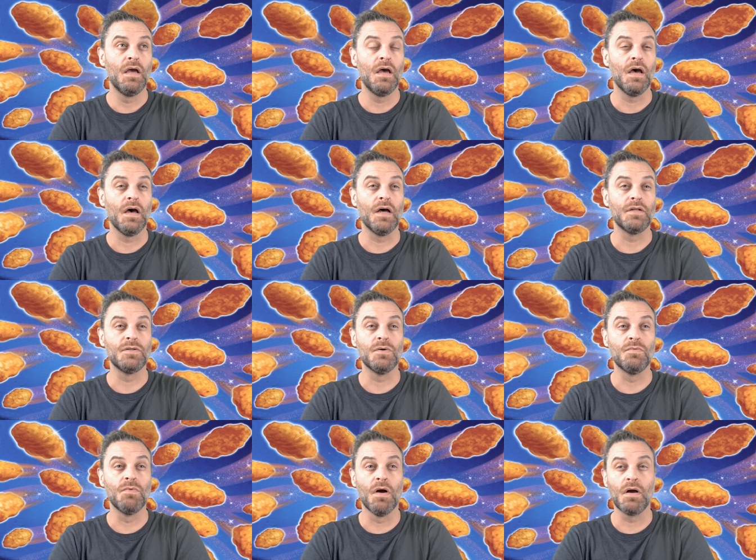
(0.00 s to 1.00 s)
uh, to
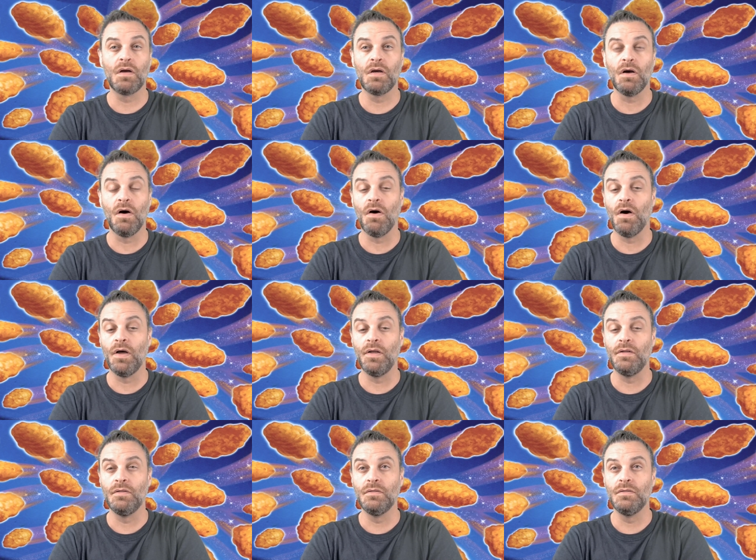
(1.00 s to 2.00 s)
work
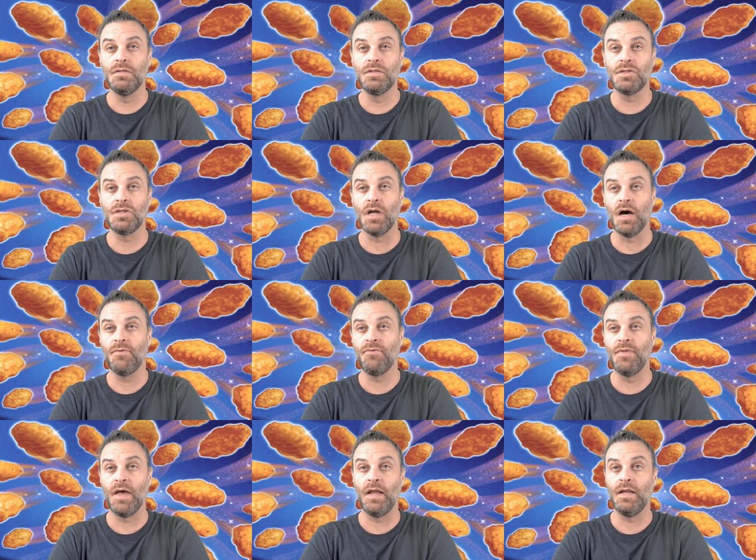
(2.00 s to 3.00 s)
on stuff
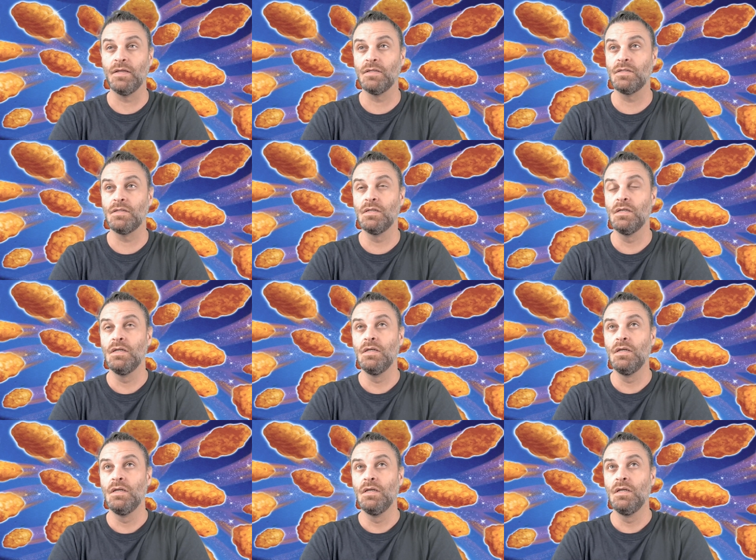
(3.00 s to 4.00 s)
that is
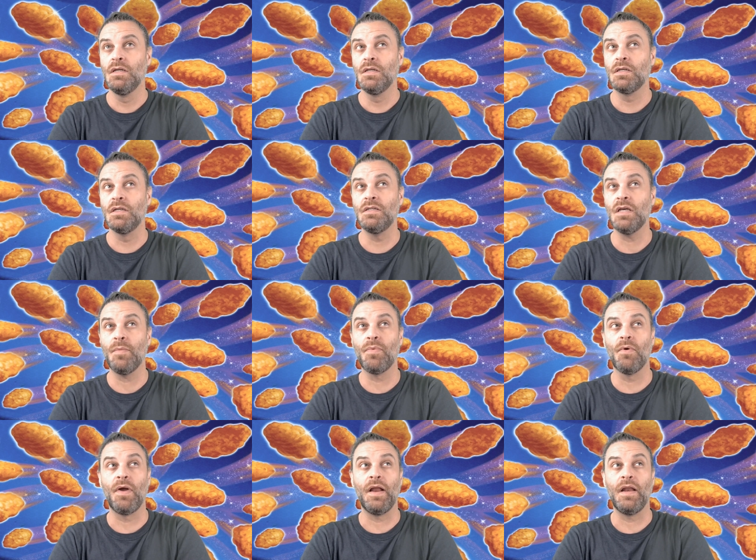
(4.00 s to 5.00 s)

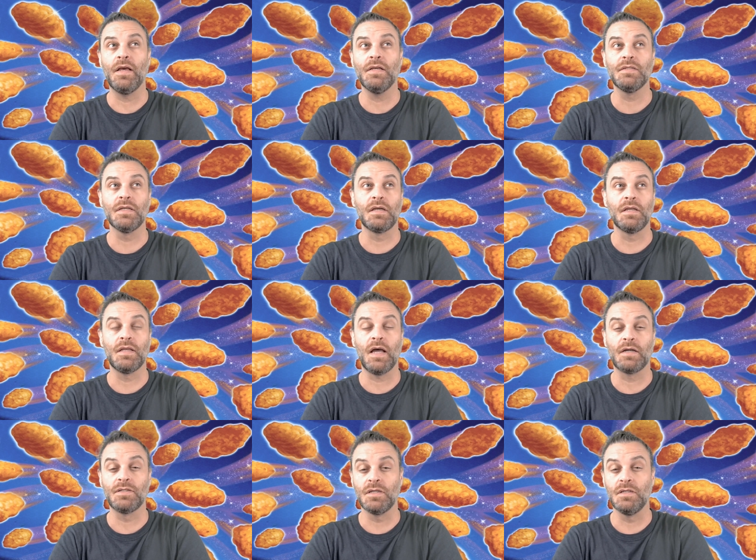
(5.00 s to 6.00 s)
contemporaneous, like it
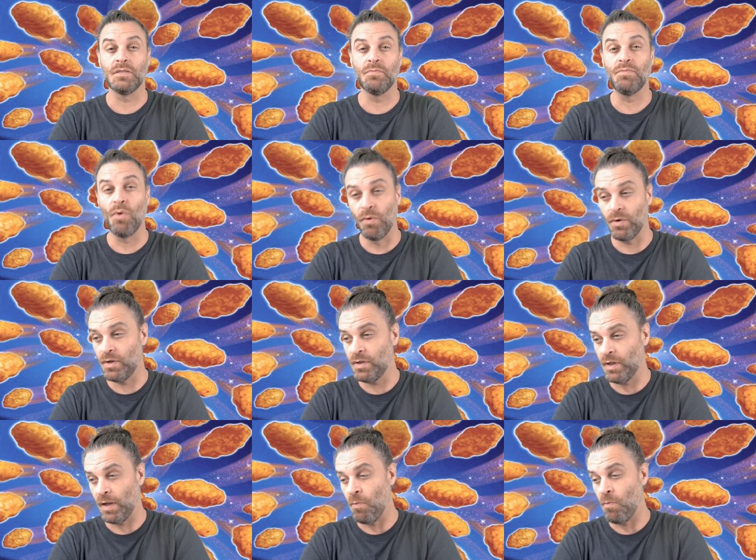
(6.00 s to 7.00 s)
actually is
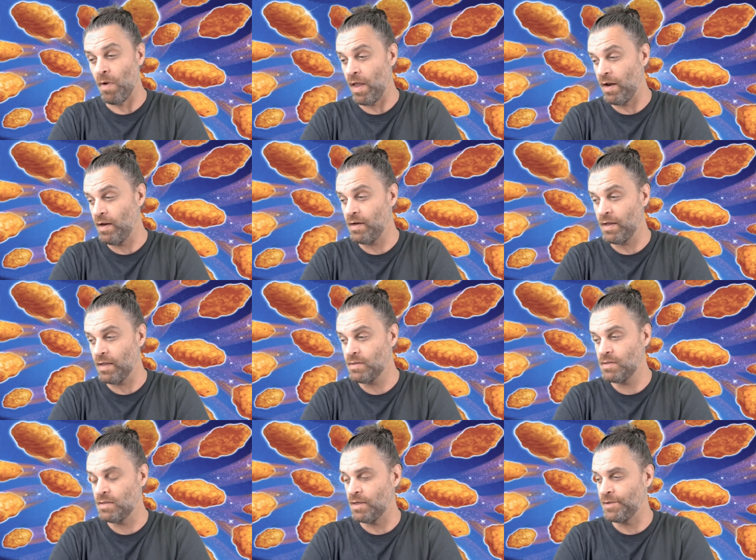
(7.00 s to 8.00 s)
important, like when it
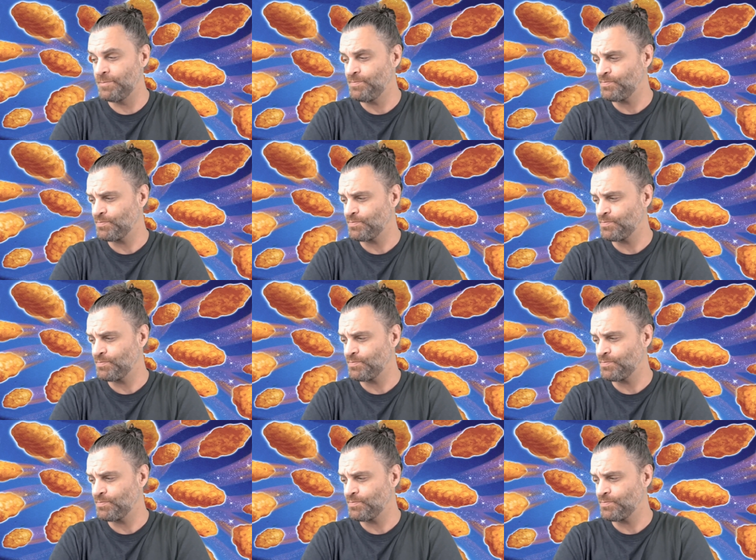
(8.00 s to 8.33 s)
gets done.